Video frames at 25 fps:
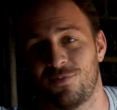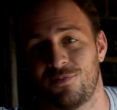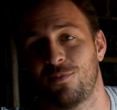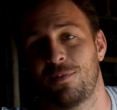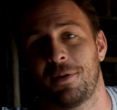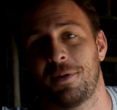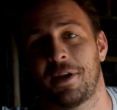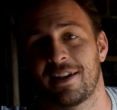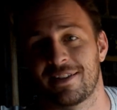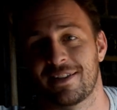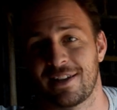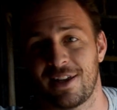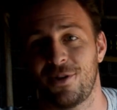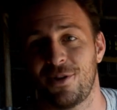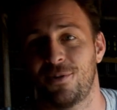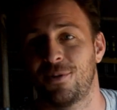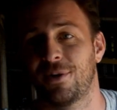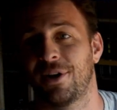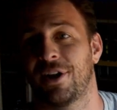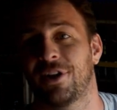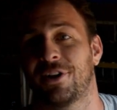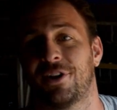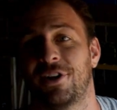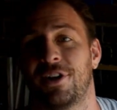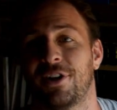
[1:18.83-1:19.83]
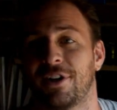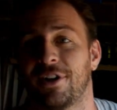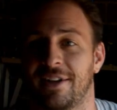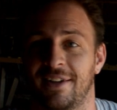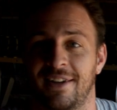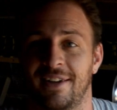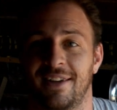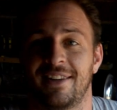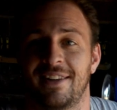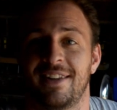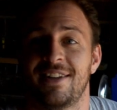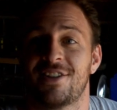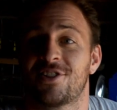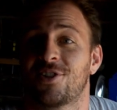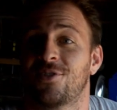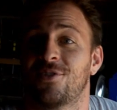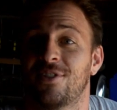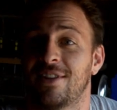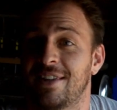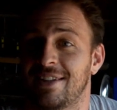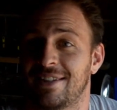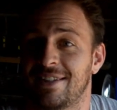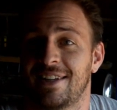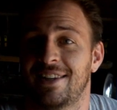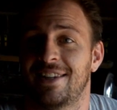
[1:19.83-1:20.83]
because I don't want to cook, and these are
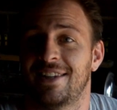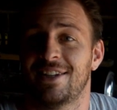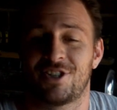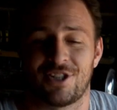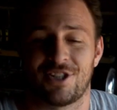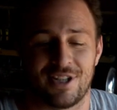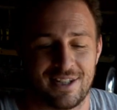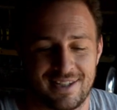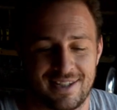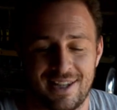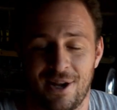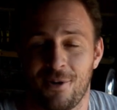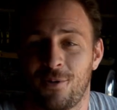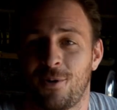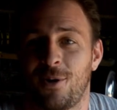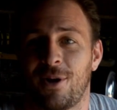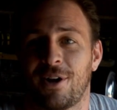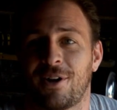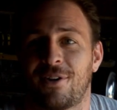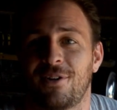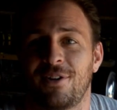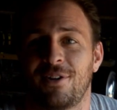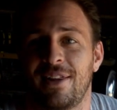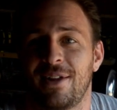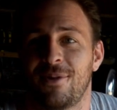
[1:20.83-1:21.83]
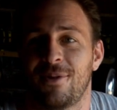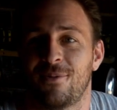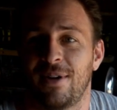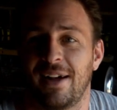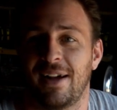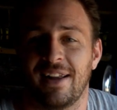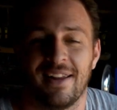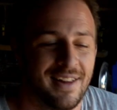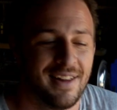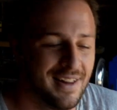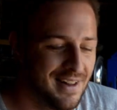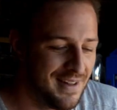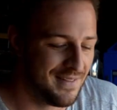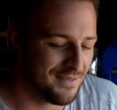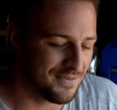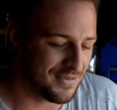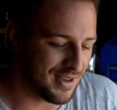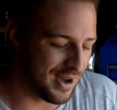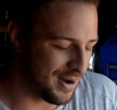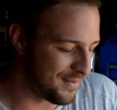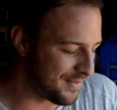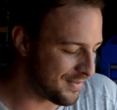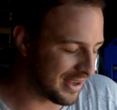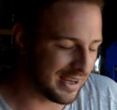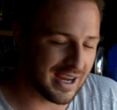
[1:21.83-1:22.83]
really delicious. They work really well.
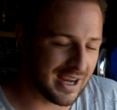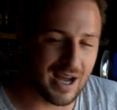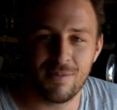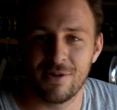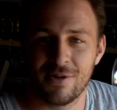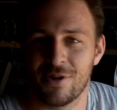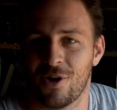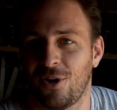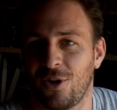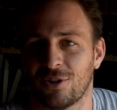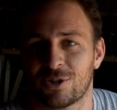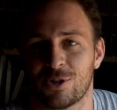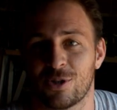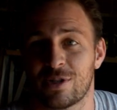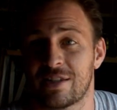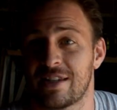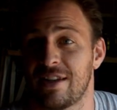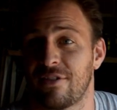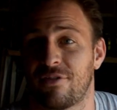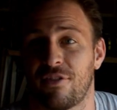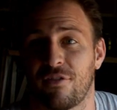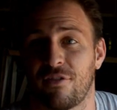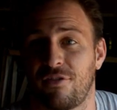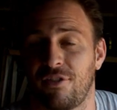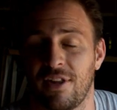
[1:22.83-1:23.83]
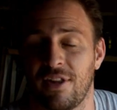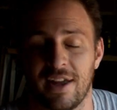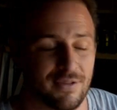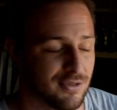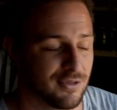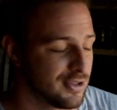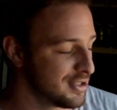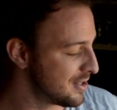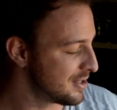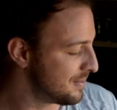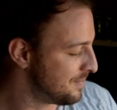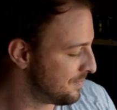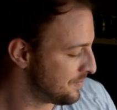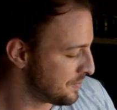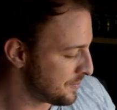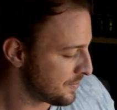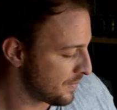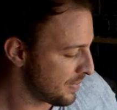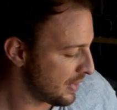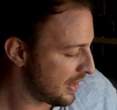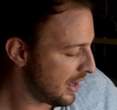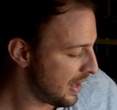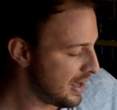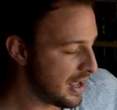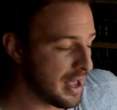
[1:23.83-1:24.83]
They come in all sorts of different flavors,
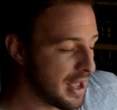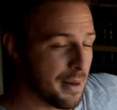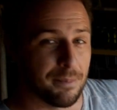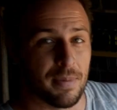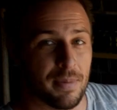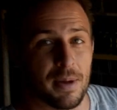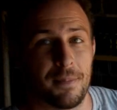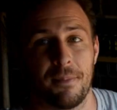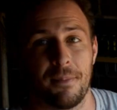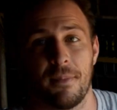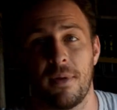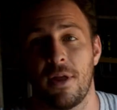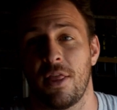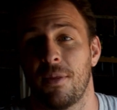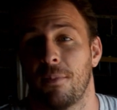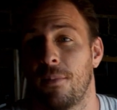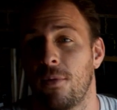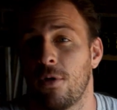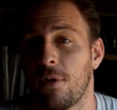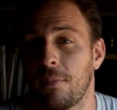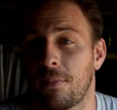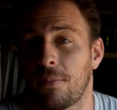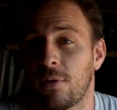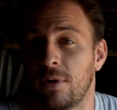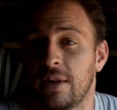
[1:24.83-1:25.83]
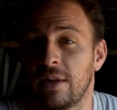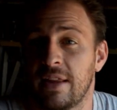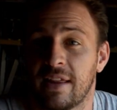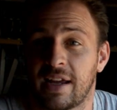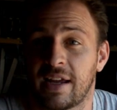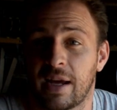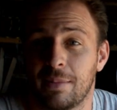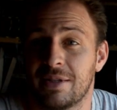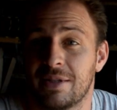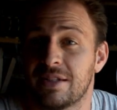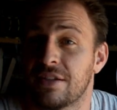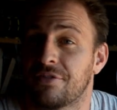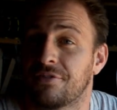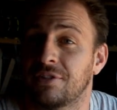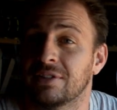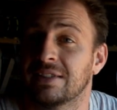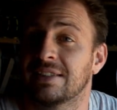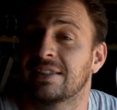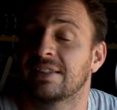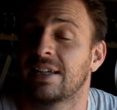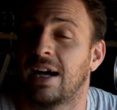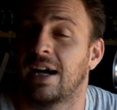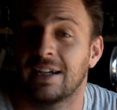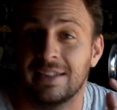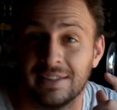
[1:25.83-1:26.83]
but more importantly they come in different
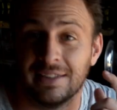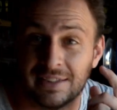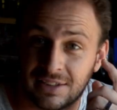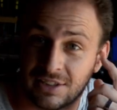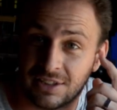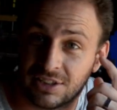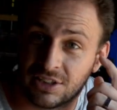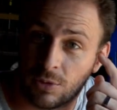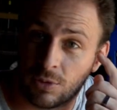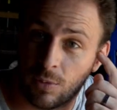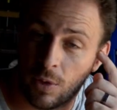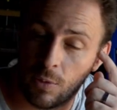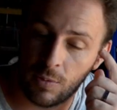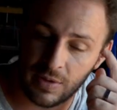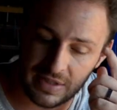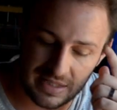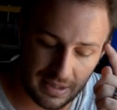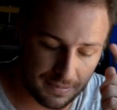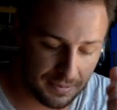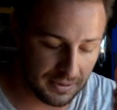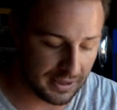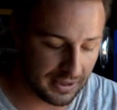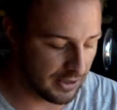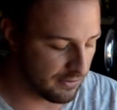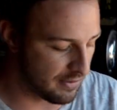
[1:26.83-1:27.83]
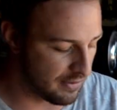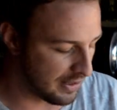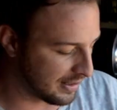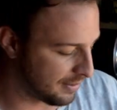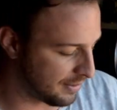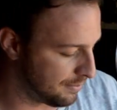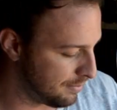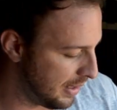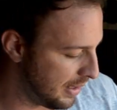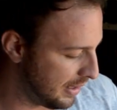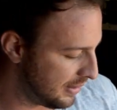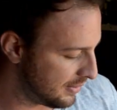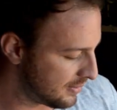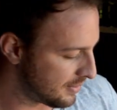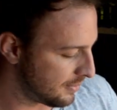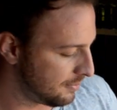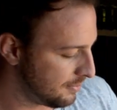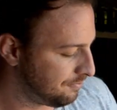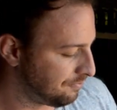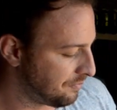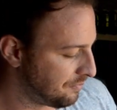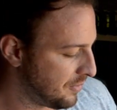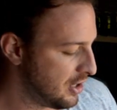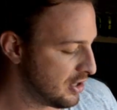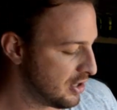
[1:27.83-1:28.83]
sizes. So what we typically recommend,
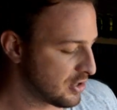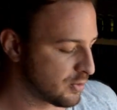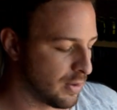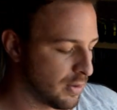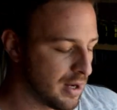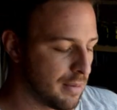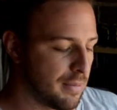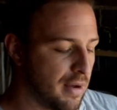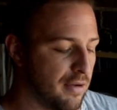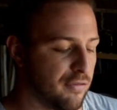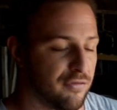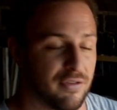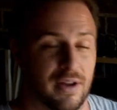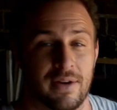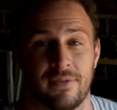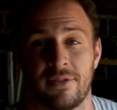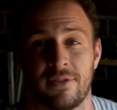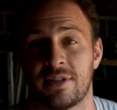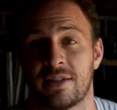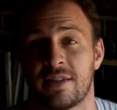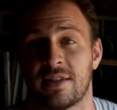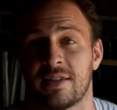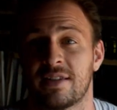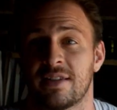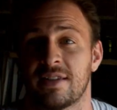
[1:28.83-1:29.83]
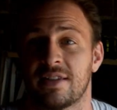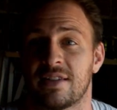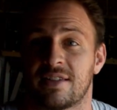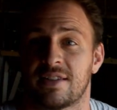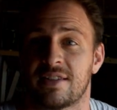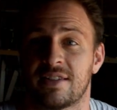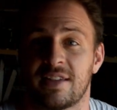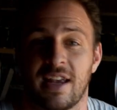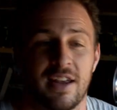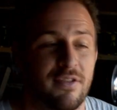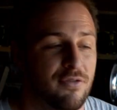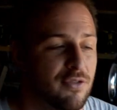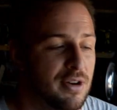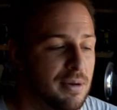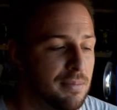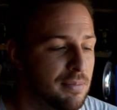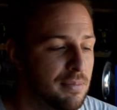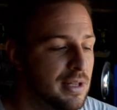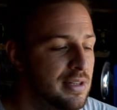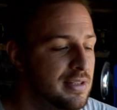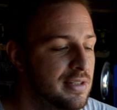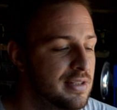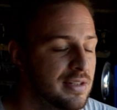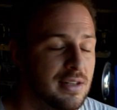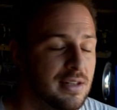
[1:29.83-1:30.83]
here's one of my favorites. This is savory
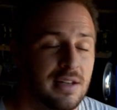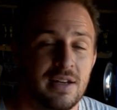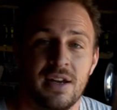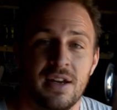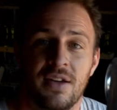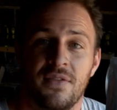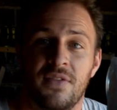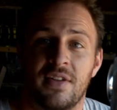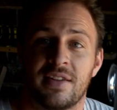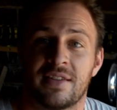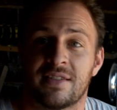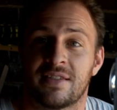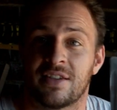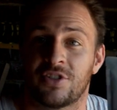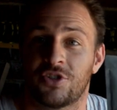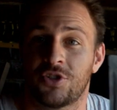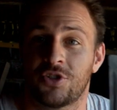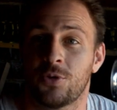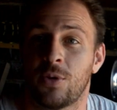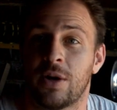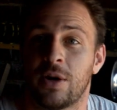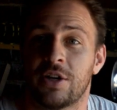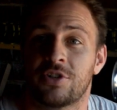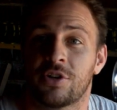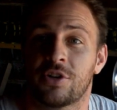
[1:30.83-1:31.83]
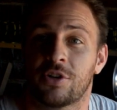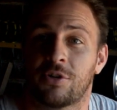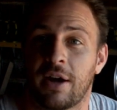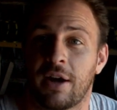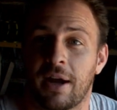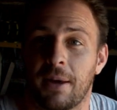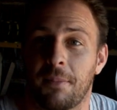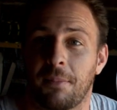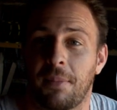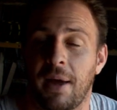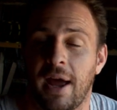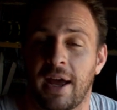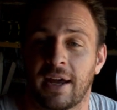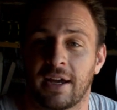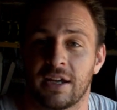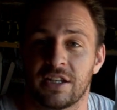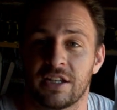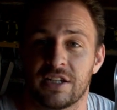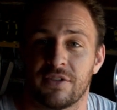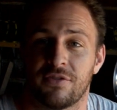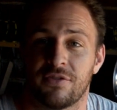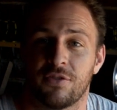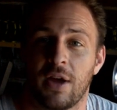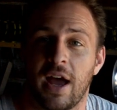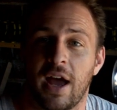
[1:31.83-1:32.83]
mince. This is a 200 gram package.
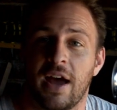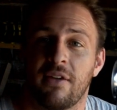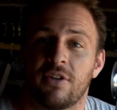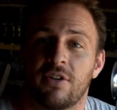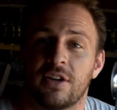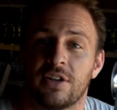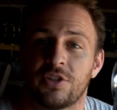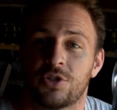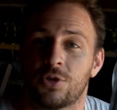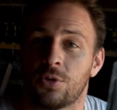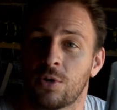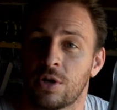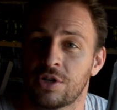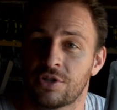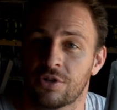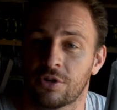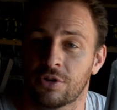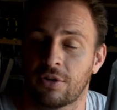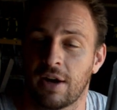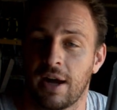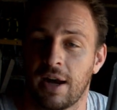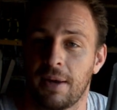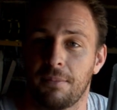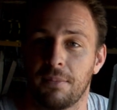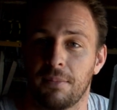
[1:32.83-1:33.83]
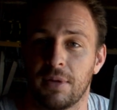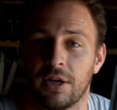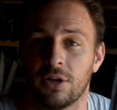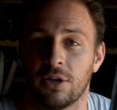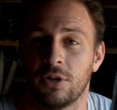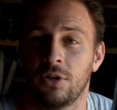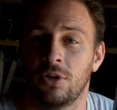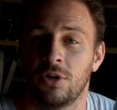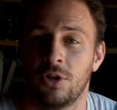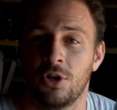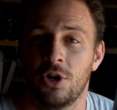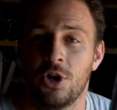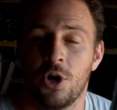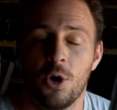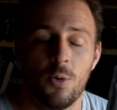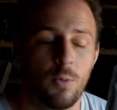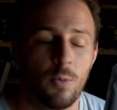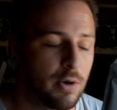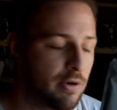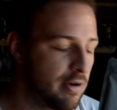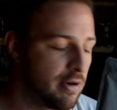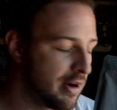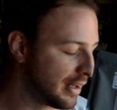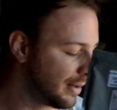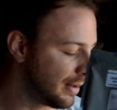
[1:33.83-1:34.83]
If you have a 200 gram meal, we
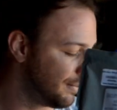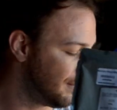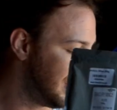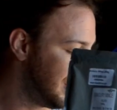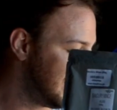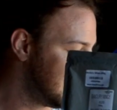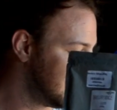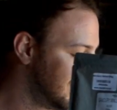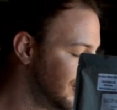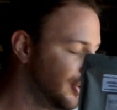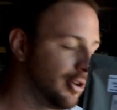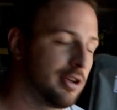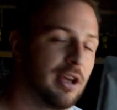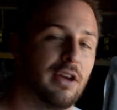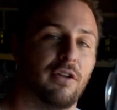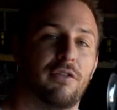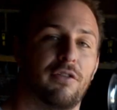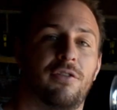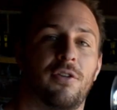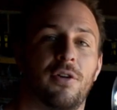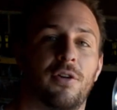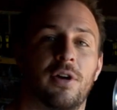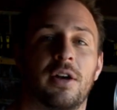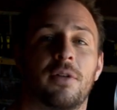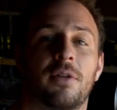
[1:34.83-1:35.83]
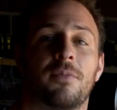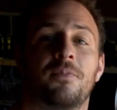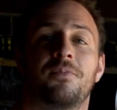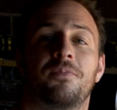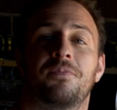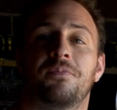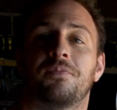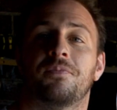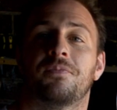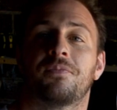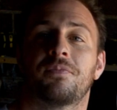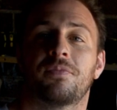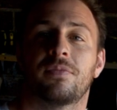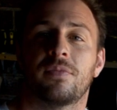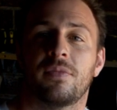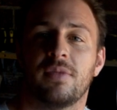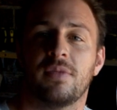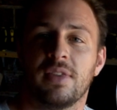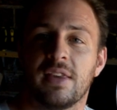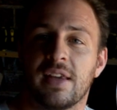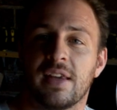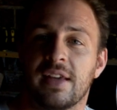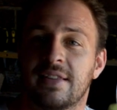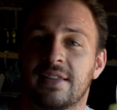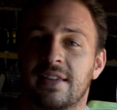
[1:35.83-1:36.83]
recommend looking for it
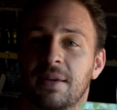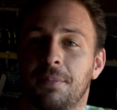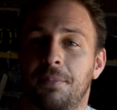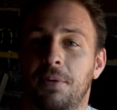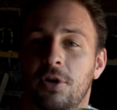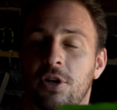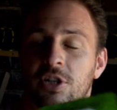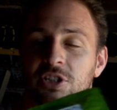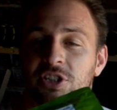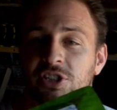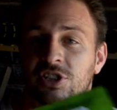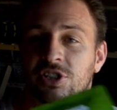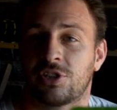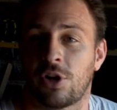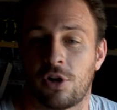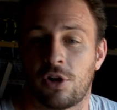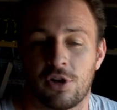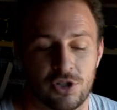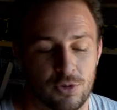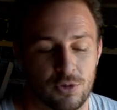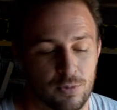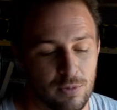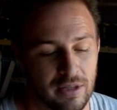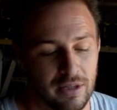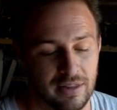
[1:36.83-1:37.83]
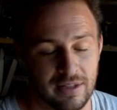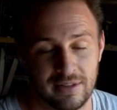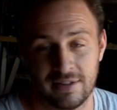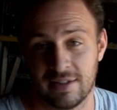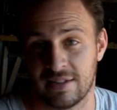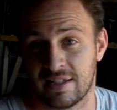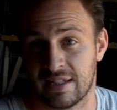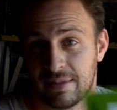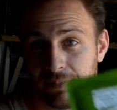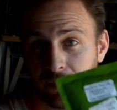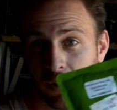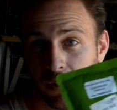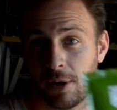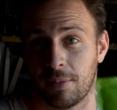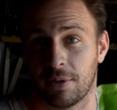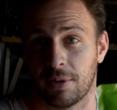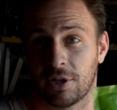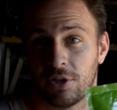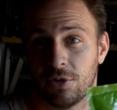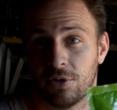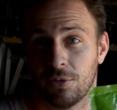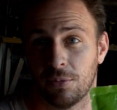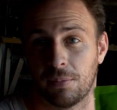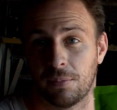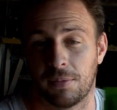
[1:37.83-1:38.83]
to put a starch with it. This is
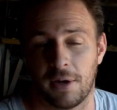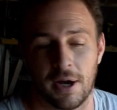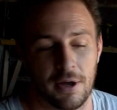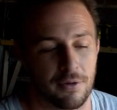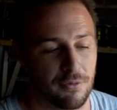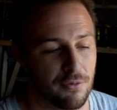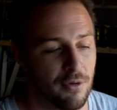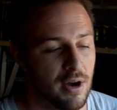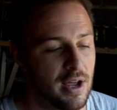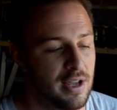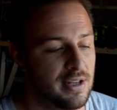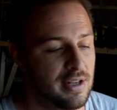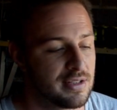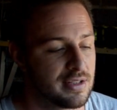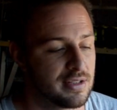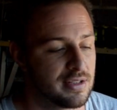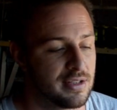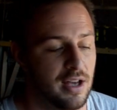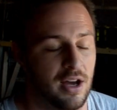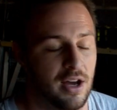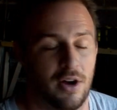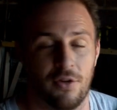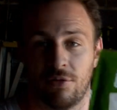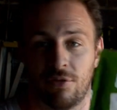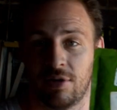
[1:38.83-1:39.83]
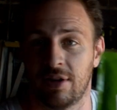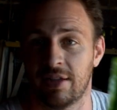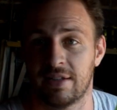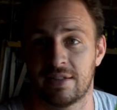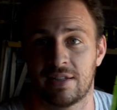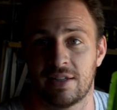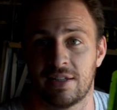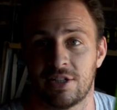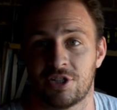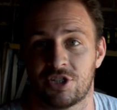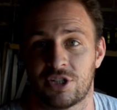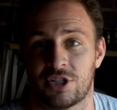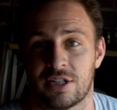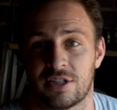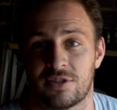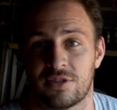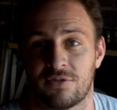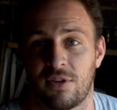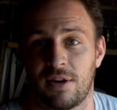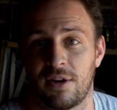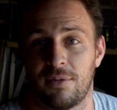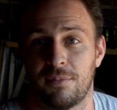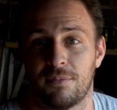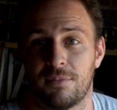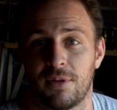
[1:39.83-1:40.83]
barbecue brown rice, a really delicious
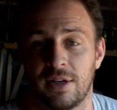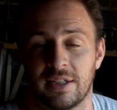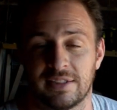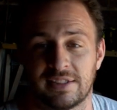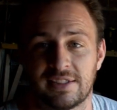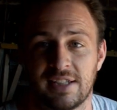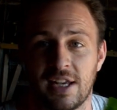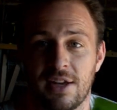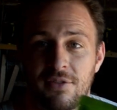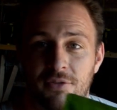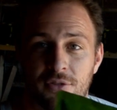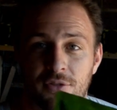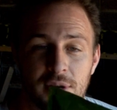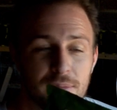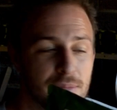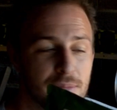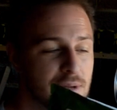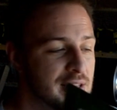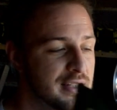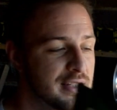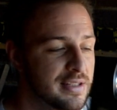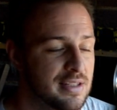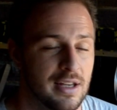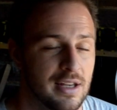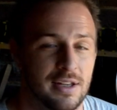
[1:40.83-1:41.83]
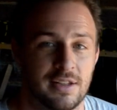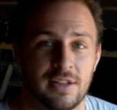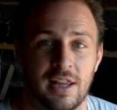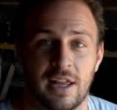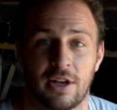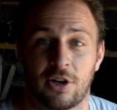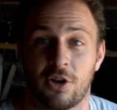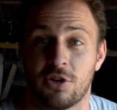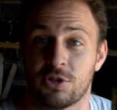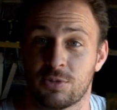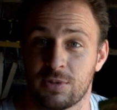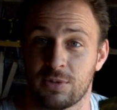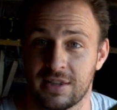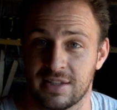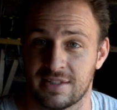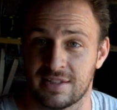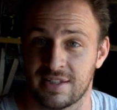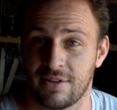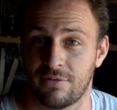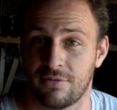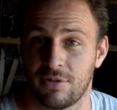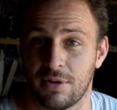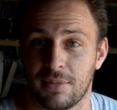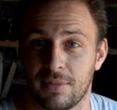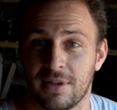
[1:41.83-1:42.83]
savory mince that goes with the
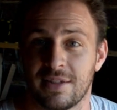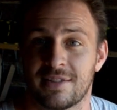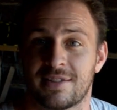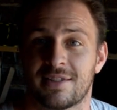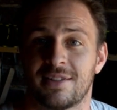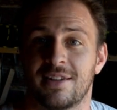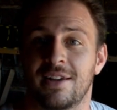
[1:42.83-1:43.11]
savory mince.